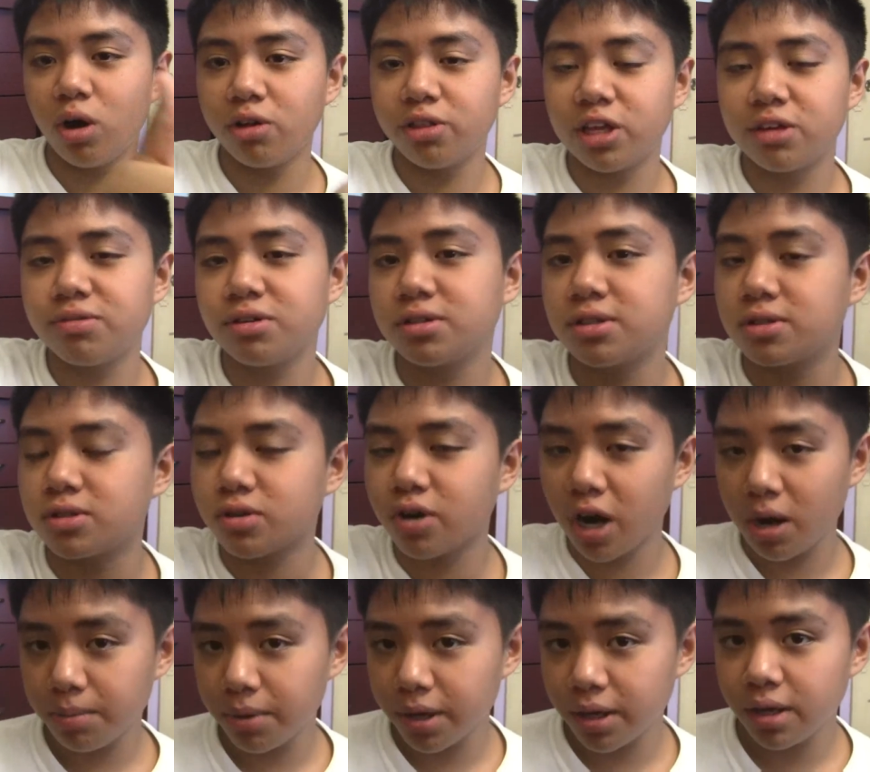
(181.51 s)
well. Thanks for
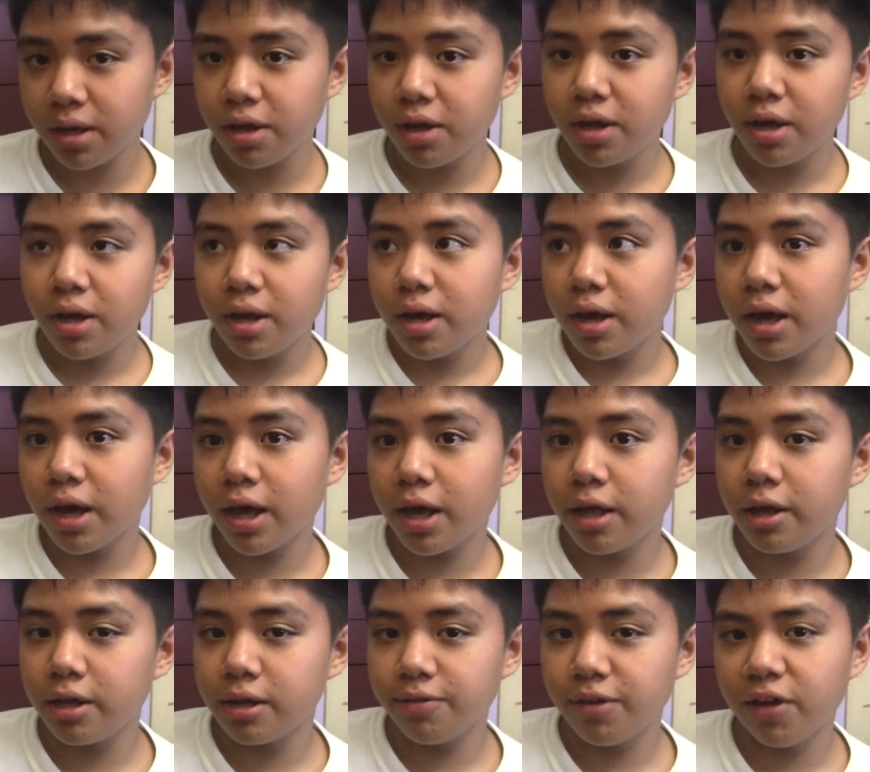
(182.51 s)
subscribing.
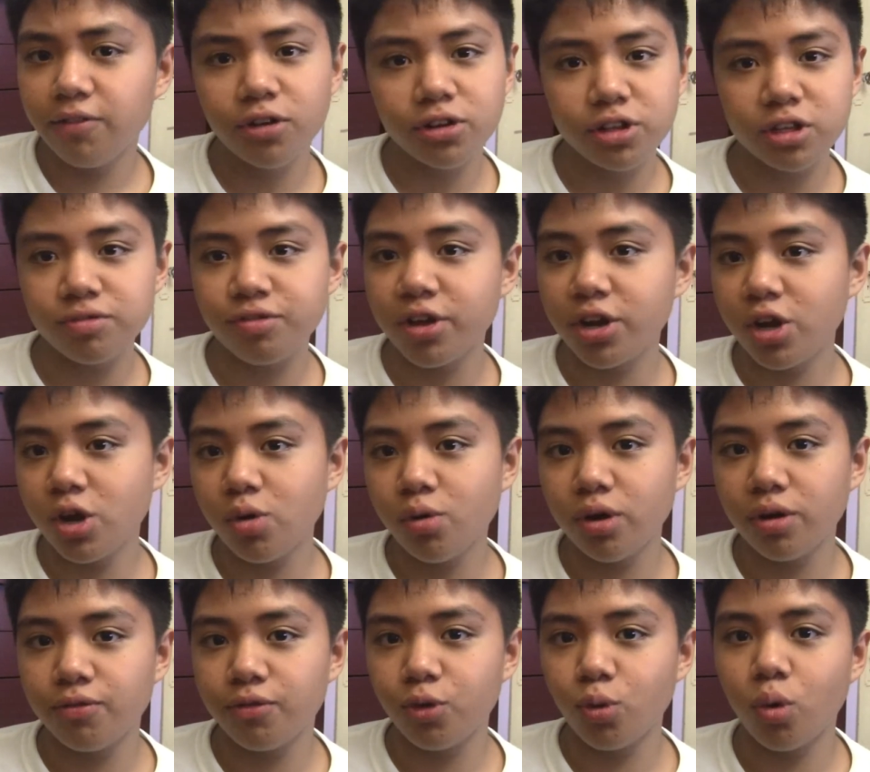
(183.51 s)
And favorite this video
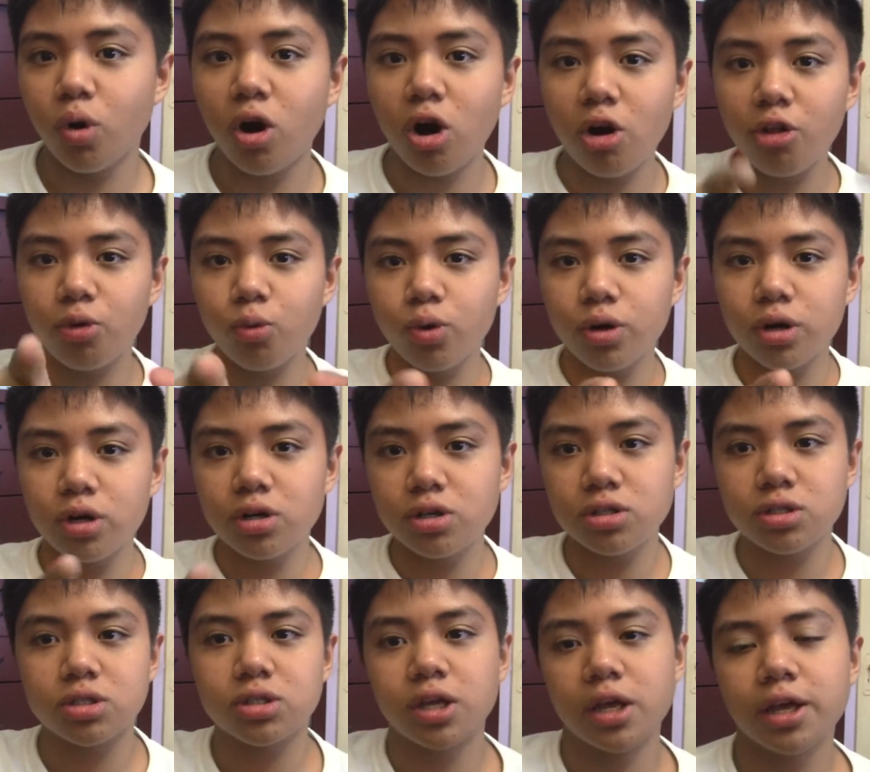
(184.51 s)
if you are the winners.